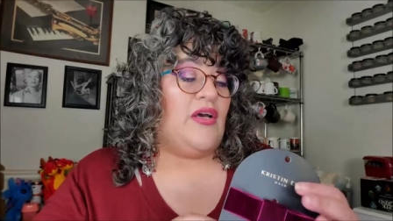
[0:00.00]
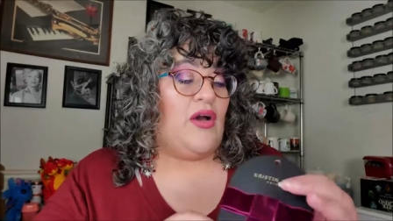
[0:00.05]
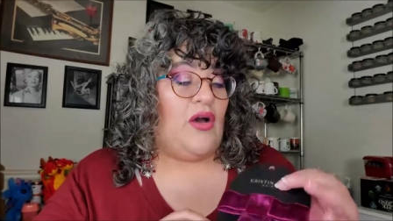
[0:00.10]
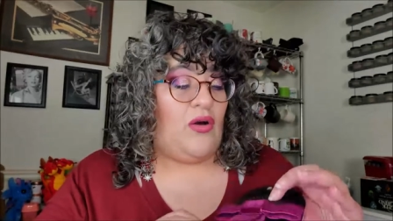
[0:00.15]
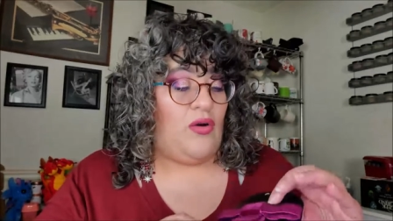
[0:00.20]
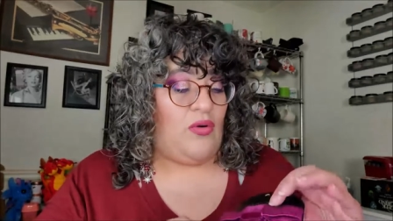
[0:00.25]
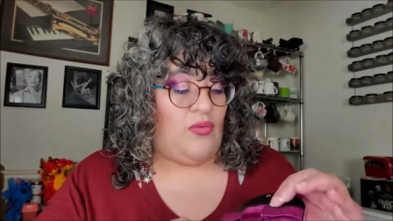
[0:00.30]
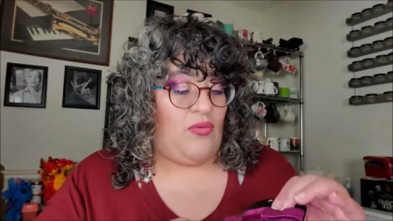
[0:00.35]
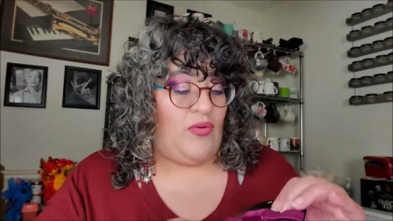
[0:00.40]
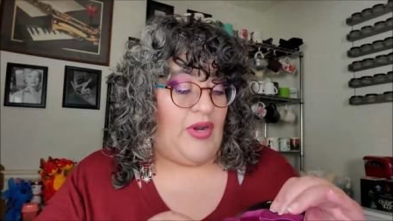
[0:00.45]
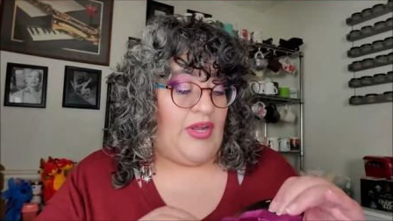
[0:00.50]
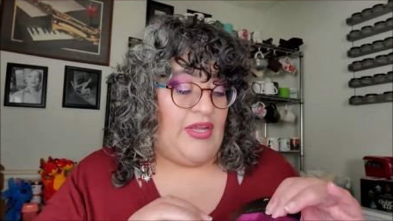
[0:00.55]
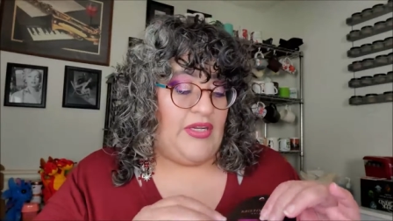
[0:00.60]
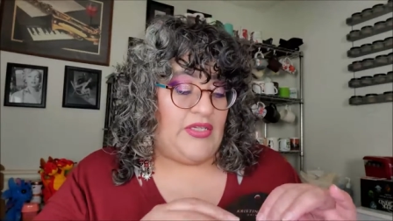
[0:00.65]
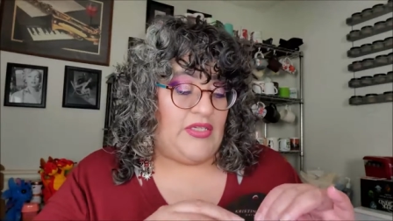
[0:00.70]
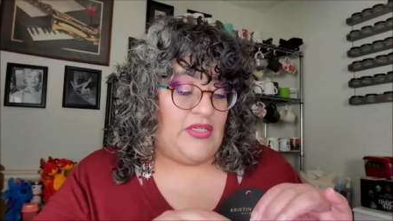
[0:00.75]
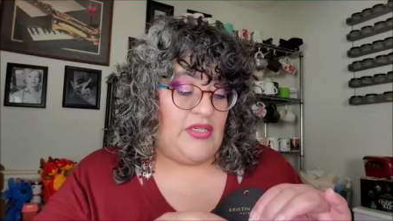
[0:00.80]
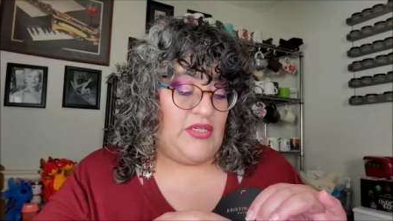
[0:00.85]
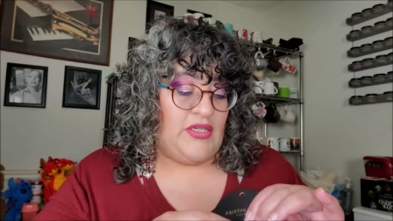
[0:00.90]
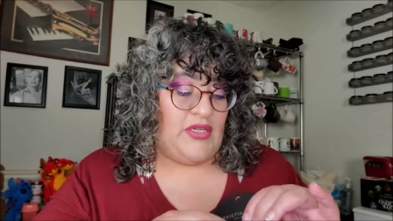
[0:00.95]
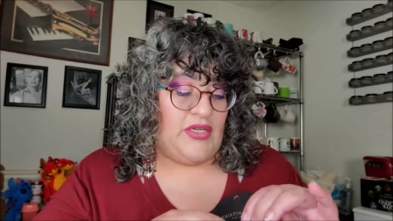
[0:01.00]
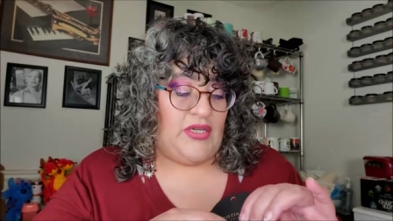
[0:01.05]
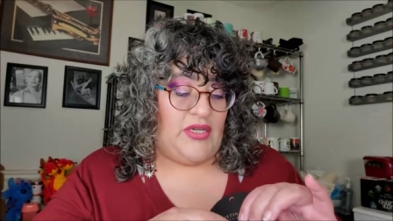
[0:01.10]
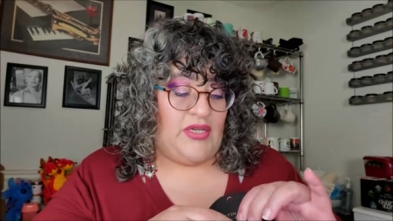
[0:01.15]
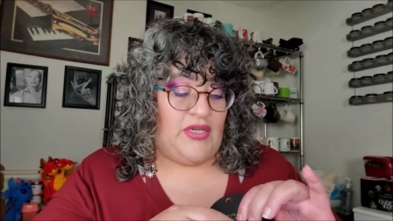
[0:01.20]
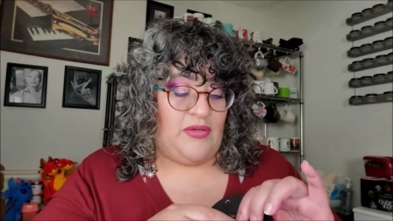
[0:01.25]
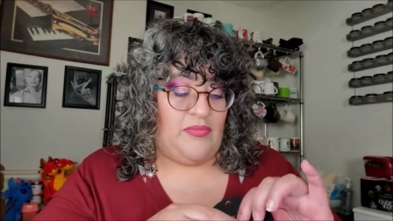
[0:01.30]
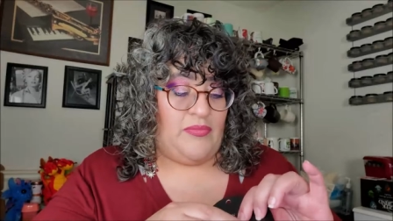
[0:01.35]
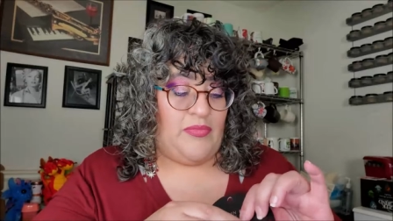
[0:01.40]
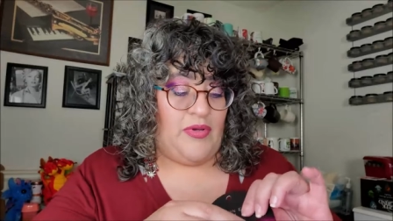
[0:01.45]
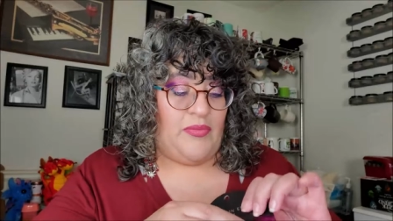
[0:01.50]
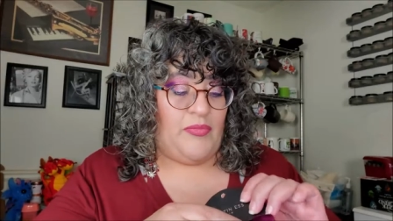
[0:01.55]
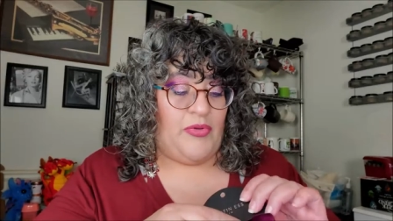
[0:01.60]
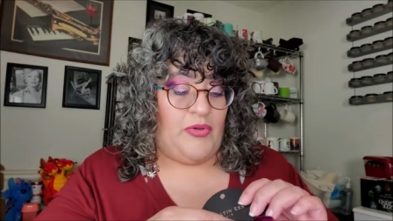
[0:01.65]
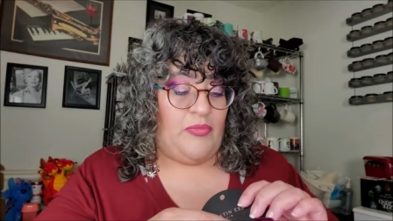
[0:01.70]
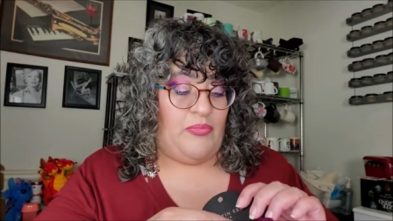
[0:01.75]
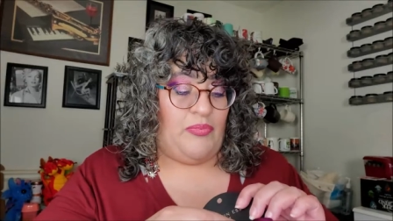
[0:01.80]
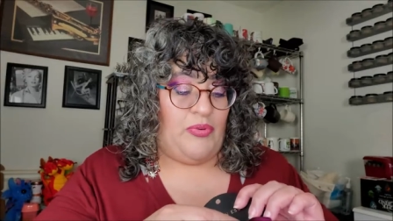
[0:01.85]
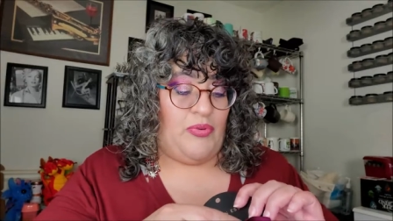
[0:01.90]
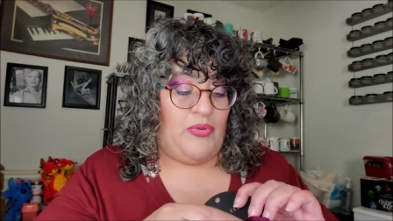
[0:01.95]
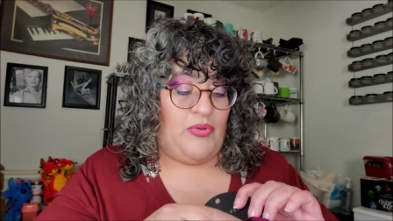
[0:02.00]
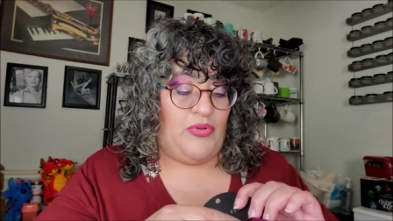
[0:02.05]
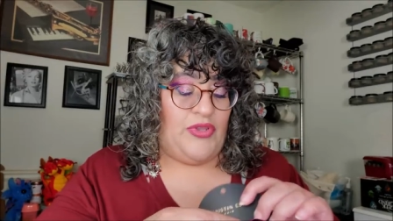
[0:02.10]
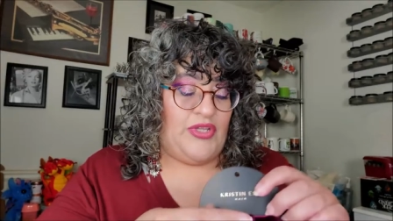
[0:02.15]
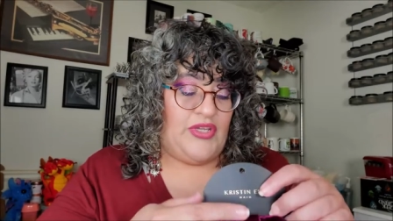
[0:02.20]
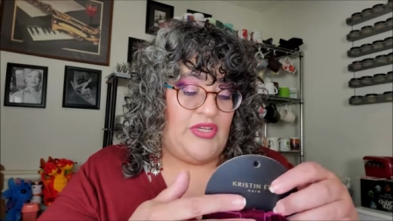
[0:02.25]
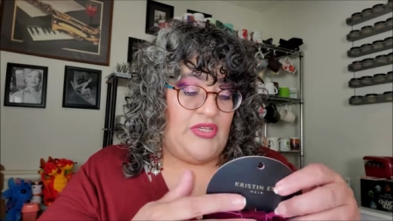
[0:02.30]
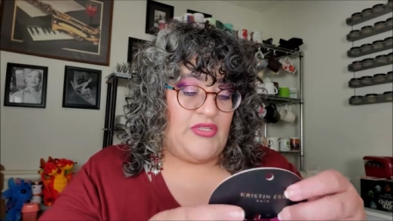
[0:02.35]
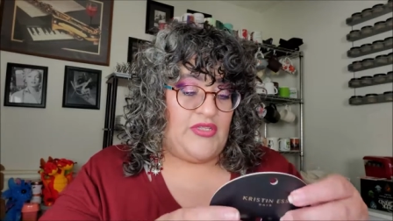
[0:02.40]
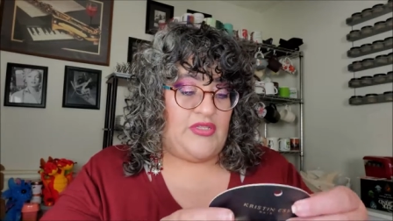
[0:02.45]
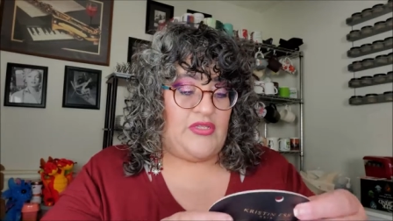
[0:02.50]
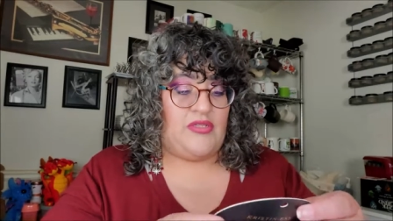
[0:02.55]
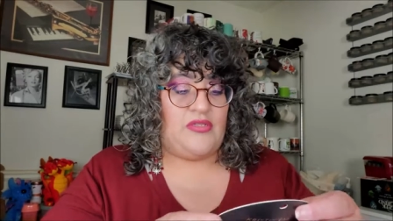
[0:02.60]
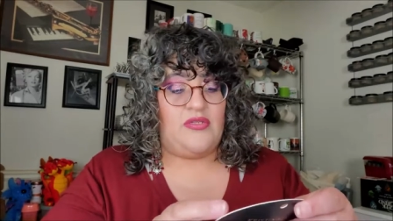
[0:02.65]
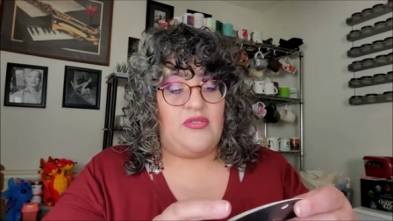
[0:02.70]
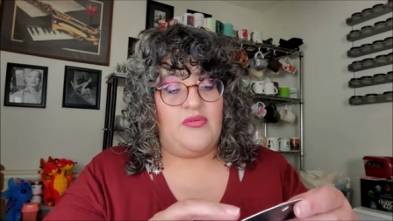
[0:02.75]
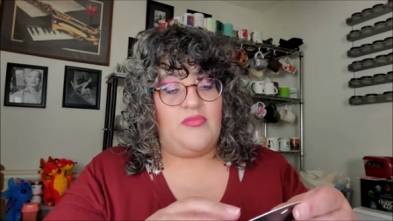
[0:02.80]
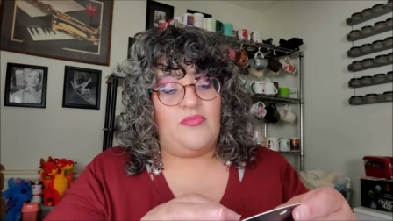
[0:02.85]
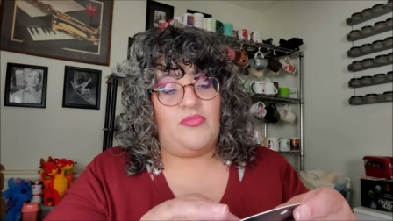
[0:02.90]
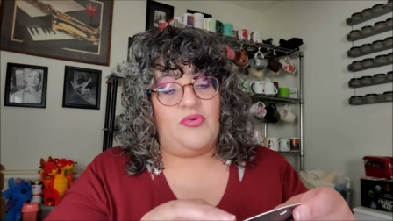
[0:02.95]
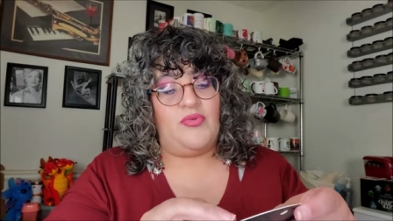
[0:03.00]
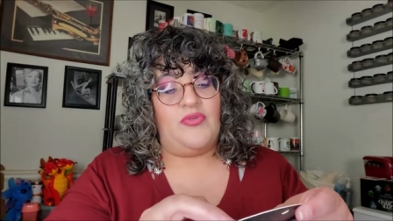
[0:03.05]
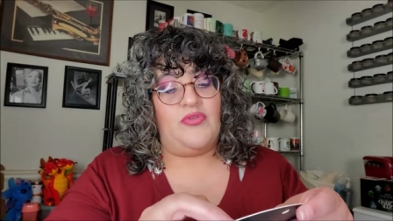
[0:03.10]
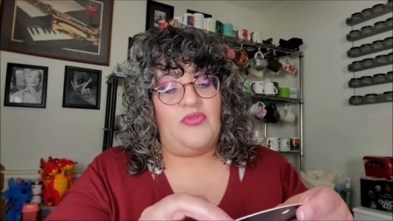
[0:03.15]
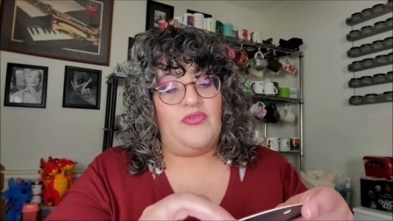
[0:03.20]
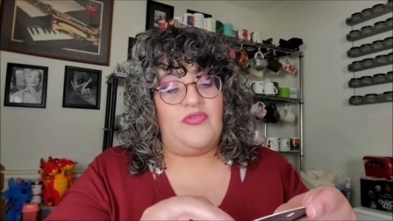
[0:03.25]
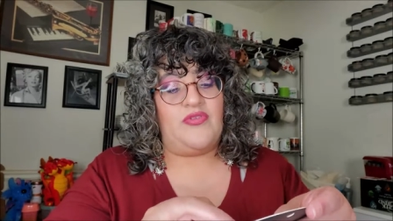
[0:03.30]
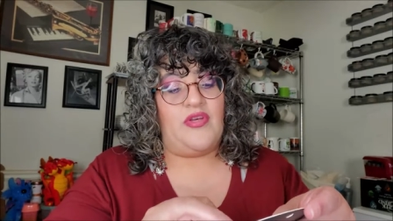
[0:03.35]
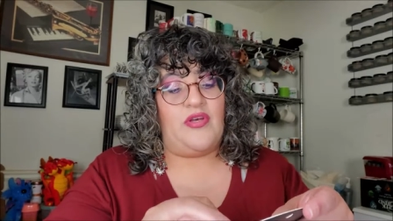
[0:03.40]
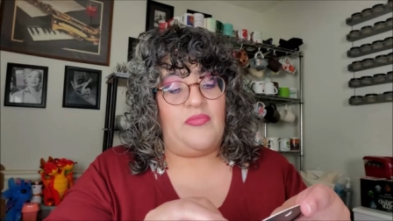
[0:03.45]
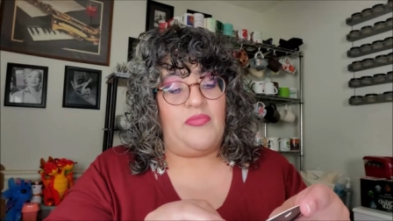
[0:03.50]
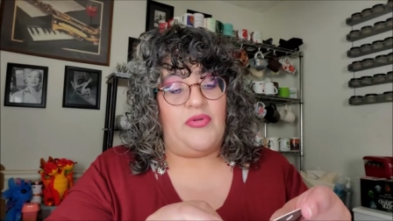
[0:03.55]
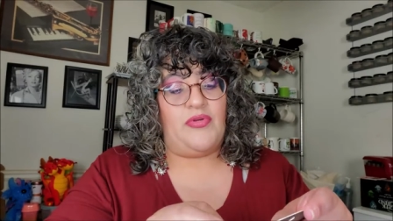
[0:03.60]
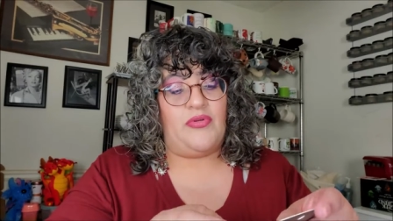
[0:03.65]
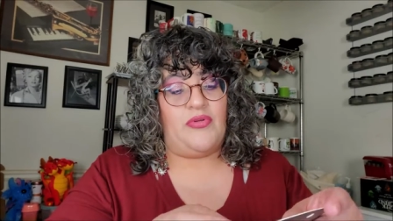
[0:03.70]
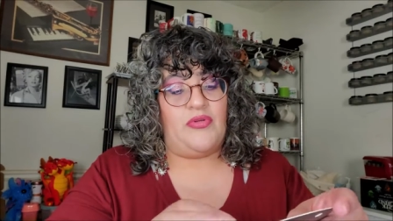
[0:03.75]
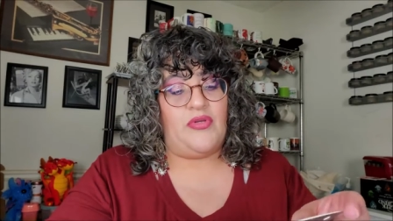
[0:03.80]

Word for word: All right. Um, I'm going to pull this. Pull this up.